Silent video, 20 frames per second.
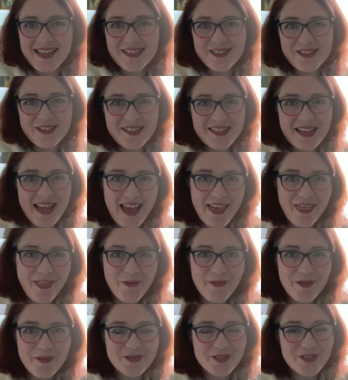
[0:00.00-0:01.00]
So today I
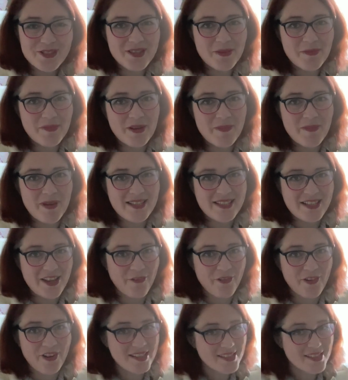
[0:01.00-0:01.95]
thought we would do something a bit different.